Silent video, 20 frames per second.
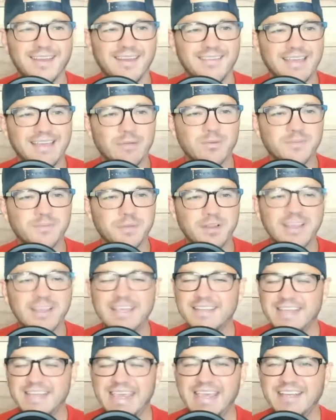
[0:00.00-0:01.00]
Like with Malik
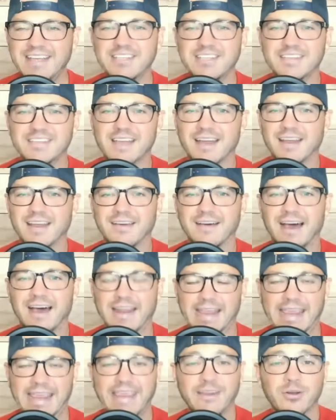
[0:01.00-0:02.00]
Dia just on a
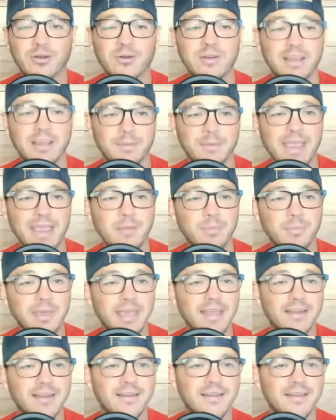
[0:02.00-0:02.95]
heater, he may have been.